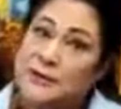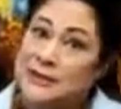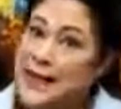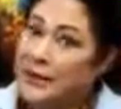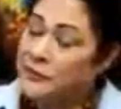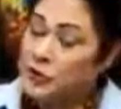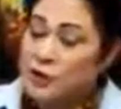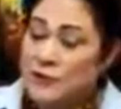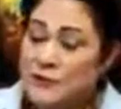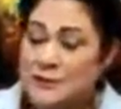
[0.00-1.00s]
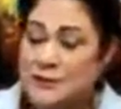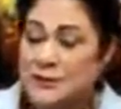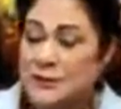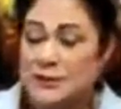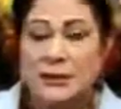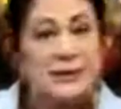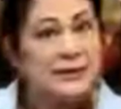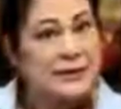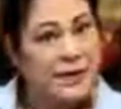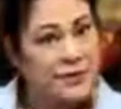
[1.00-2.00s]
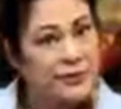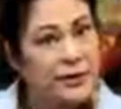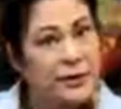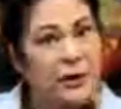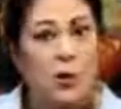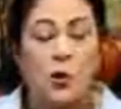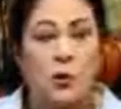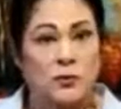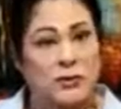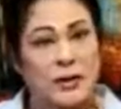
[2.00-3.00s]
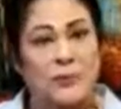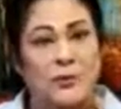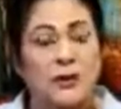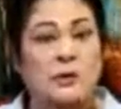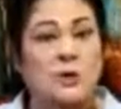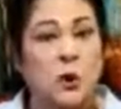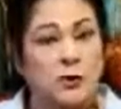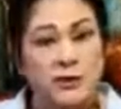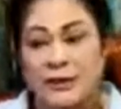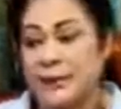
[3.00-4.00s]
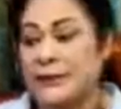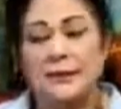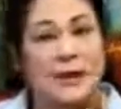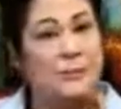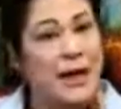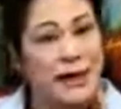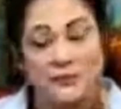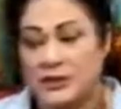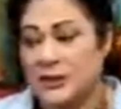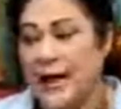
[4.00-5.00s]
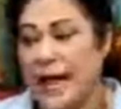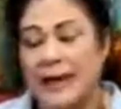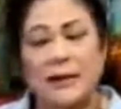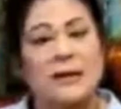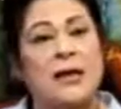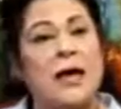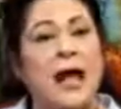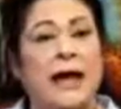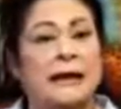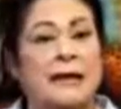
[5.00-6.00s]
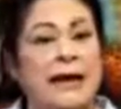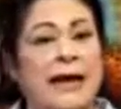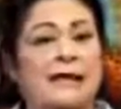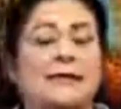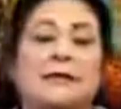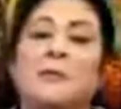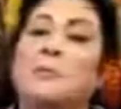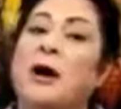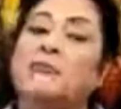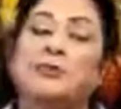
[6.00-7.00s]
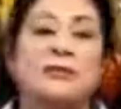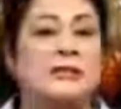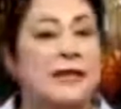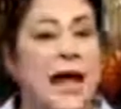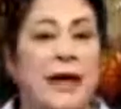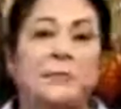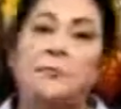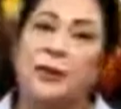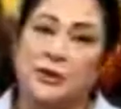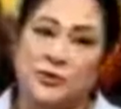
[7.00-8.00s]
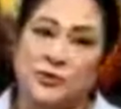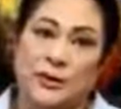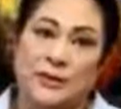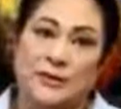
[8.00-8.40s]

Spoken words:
sandwiches, savory or something salty, some kind of snack, and cakes, muffins and pastries.